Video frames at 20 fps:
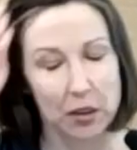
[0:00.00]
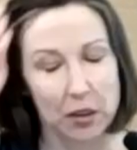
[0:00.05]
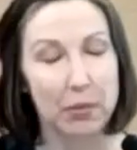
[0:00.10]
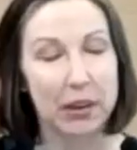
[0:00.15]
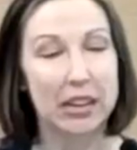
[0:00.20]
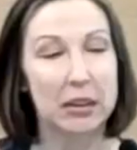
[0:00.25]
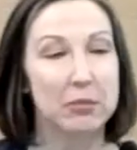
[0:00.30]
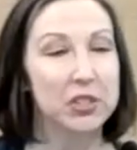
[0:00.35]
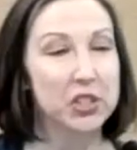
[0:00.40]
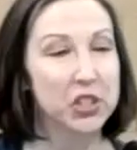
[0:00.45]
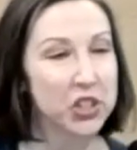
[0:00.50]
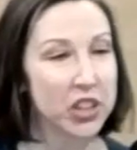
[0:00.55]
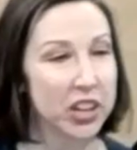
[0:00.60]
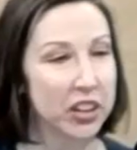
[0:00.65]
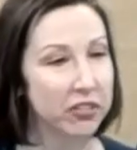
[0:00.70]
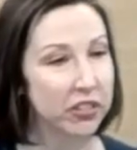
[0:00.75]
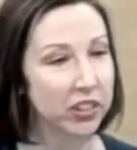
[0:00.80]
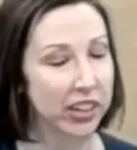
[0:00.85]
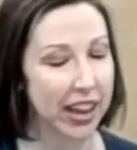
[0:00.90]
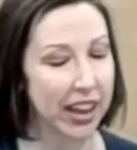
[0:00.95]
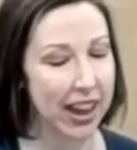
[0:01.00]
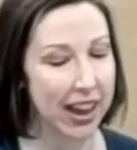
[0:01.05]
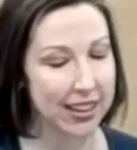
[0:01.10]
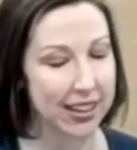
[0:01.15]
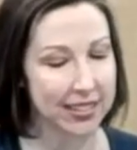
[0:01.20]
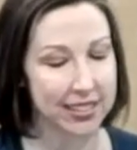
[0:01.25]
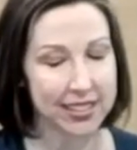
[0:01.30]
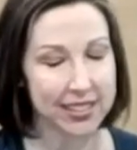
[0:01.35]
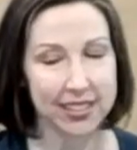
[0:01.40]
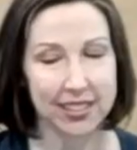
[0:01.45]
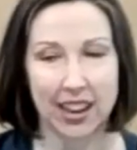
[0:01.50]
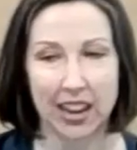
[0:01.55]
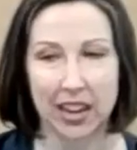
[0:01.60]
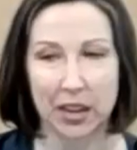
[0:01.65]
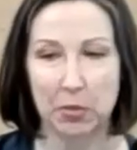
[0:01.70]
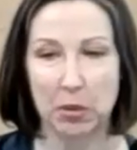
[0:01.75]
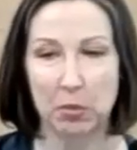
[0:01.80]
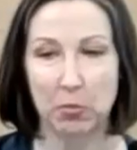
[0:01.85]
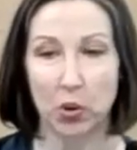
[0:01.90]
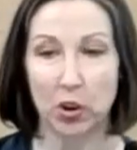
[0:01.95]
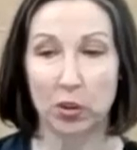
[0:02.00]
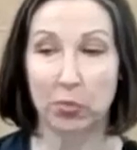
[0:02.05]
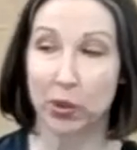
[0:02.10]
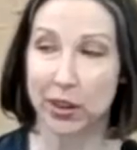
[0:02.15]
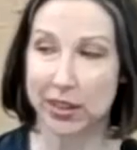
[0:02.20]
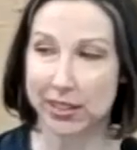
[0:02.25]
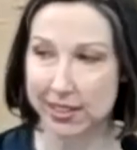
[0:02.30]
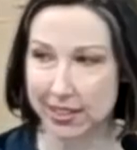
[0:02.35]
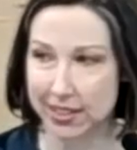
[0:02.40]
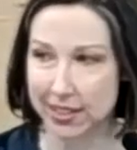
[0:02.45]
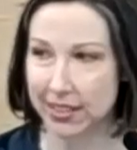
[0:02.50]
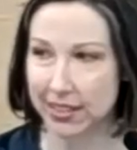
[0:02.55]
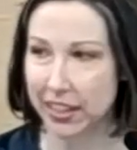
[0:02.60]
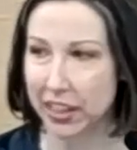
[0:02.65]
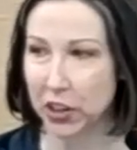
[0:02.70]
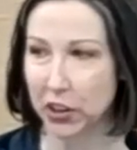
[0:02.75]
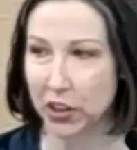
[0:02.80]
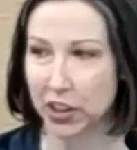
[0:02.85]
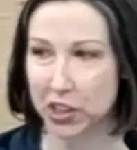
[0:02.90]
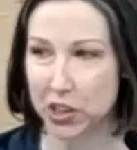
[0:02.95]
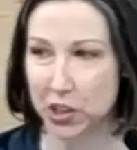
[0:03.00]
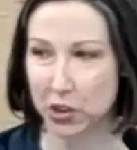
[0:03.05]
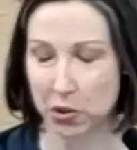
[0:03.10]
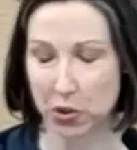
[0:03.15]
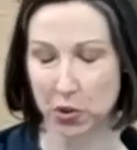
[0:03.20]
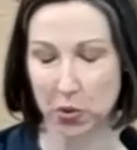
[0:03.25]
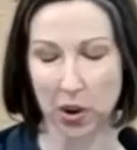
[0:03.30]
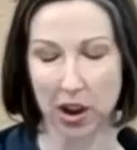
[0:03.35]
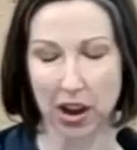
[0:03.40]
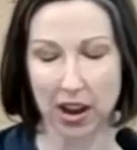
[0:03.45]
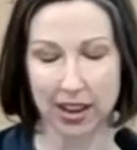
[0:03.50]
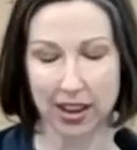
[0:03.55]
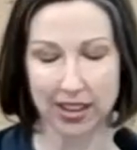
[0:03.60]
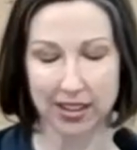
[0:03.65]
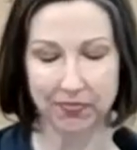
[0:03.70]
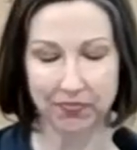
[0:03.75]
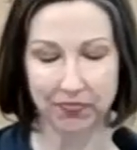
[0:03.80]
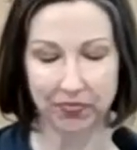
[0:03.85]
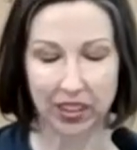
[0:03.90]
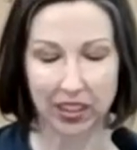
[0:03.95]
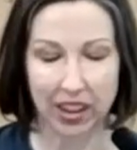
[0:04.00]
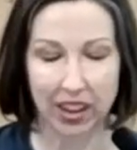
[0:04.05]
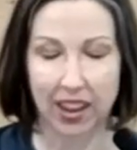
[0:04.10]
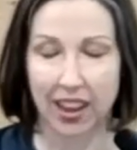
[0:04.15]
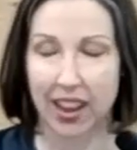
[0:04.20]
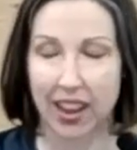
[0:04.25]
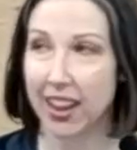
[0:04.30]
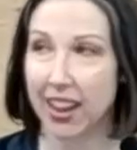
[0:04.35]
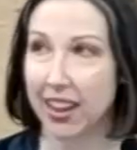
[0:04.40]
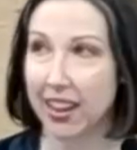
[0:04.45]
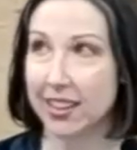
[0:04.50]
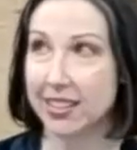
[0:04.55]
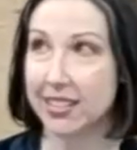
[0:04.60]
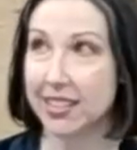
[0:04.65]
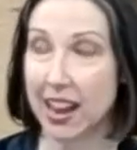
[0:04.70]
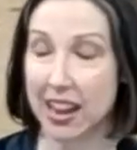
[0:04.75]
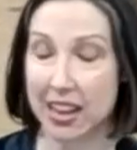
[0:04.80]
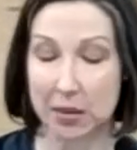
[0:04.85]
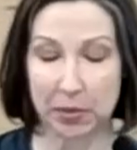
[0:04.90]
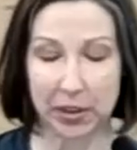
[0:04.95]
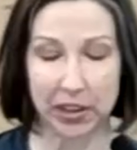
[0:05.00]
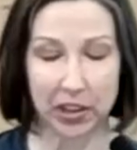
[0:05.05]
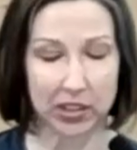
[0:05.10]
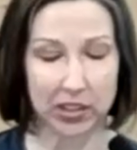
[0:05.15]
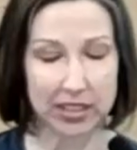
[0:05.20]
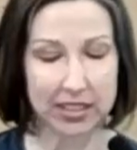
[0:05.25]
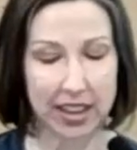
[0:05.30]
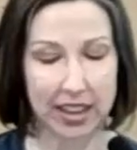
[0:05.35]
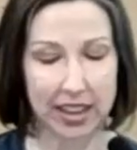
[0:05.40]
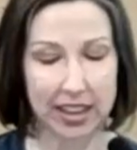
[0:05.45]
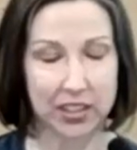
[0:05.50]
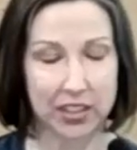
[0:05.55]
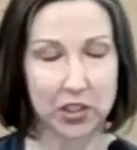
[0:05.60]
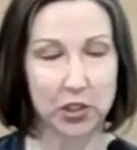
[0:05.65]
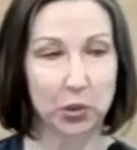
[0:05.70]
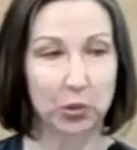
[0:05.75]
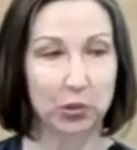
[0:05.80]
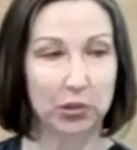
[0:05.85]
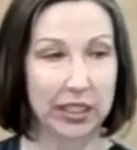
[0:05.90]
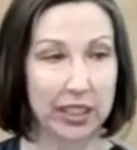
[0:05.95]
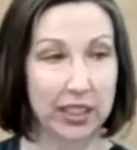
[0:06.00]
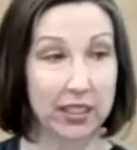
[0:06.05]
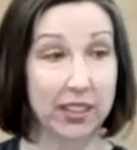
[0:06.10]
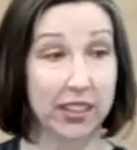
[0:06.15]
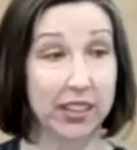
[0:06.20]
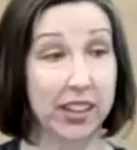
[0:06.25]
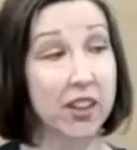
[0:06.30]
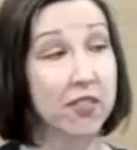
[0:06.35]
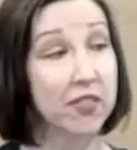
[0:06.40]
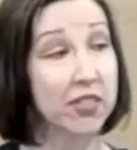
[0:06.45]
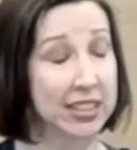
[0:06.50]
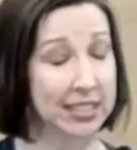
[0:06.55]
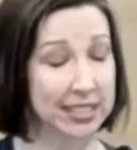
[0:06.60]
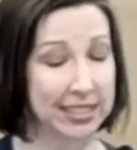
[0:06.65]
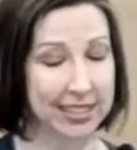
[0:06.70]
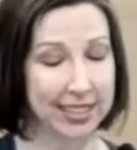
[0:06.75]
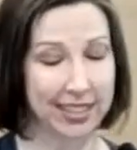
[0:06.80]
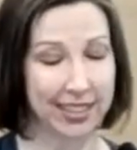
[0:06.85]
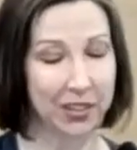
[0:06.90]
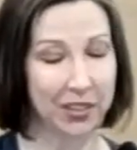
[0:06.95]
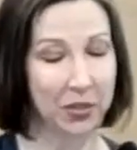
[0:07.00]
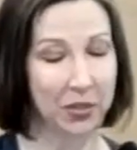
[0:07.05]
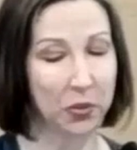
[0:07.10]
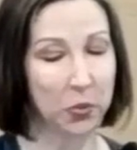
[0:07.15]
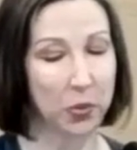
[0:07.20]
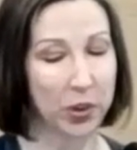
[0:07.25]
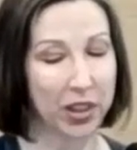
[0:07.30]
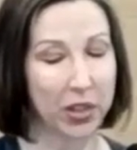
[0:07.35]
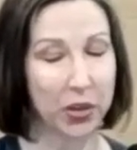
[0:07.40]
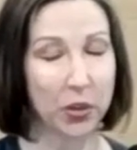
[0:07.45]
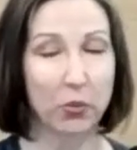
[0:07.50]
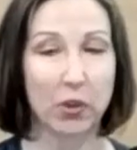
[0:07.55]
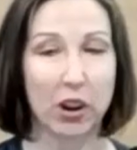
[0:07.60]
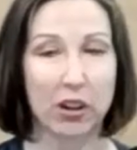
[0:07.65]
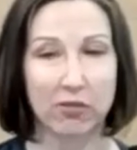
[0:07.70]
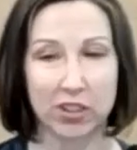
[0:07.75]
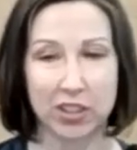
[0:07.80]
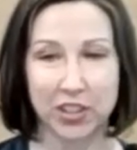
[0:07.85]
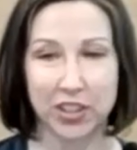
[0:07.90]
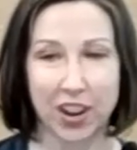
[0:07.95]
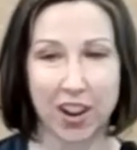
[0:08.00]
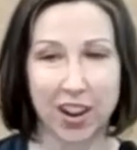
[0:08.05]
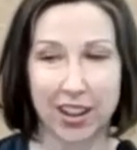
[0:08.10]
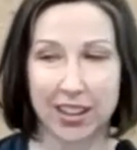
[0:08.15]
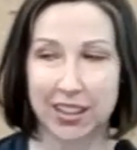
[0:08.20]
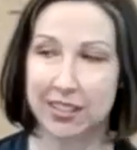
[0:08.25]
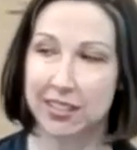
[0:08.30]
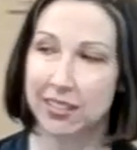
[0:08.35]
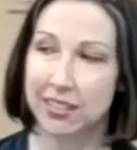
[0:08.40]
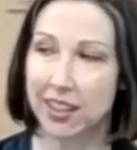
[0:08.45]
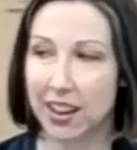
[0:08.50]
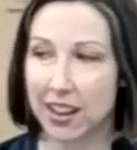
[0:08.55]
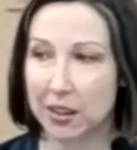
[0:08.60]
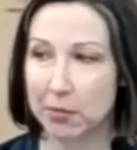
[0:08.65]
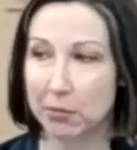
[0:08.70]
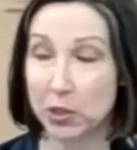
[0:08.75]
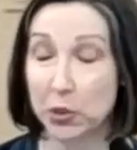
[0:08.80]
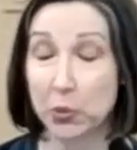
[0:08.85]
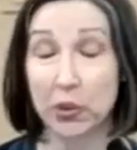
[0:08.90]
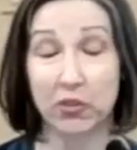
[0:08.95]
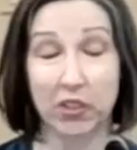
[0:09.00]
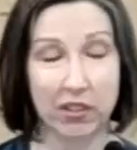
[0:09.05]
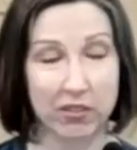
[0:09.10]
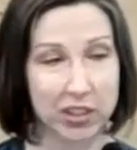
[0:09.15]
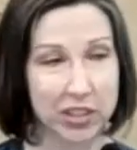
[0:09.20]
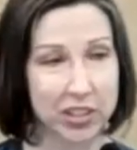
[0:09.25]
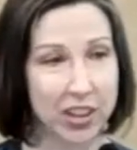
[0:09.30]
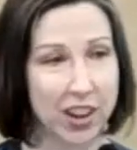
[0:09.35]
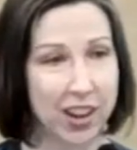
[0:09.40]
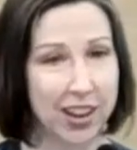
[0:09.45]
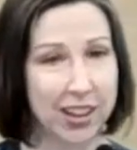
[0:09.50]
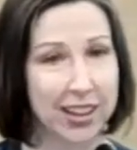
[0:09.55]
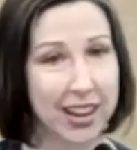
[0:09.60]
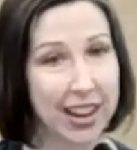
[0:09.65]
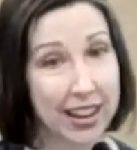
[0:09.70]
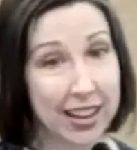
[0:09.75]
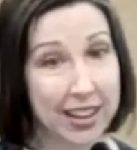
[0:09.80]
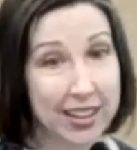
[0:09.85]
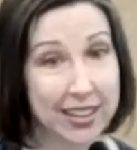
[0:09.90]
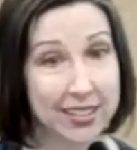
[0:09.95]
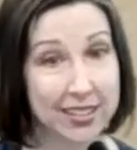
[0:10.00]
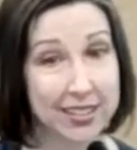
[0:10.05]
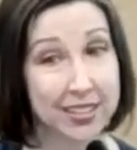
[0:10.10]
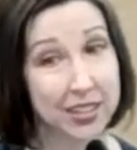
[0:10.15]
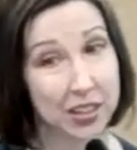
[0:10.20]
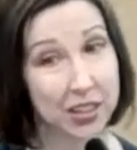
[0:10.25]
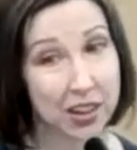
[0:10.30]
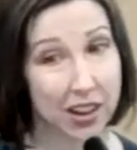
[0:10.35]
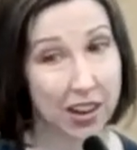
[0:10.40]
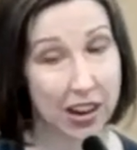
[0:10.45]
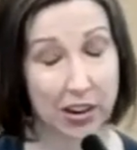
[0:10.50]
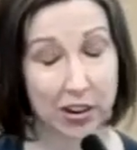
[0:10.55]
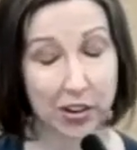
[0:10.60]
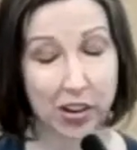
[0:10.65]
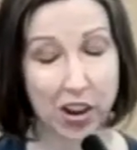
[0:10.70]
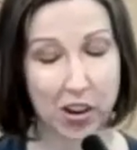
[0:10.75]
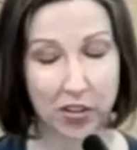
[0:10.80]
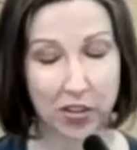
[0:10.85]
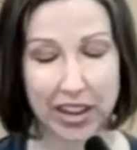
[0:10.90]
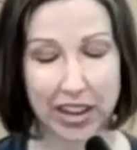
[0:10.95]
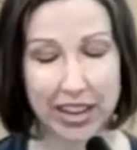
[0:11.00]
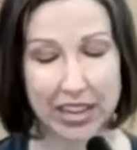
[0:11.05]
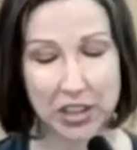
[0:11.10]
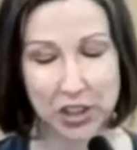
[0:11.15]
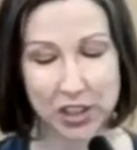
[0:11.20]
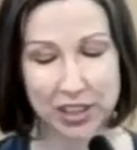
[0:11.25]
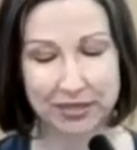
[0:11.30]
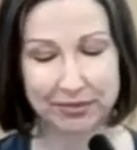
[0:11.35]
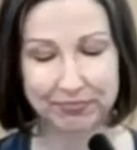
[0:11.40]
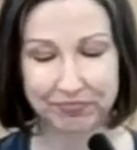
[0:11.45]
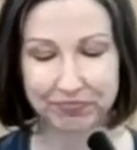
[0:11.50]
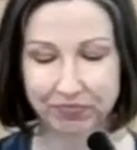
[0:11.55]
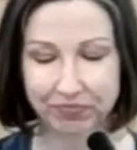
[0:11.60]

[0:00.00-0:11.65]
My name is Jennifer Gatz, and I am the board president here at UUI. And I am here today to lead the covenanting with Reverend Don, between Reverend Don and our congregation.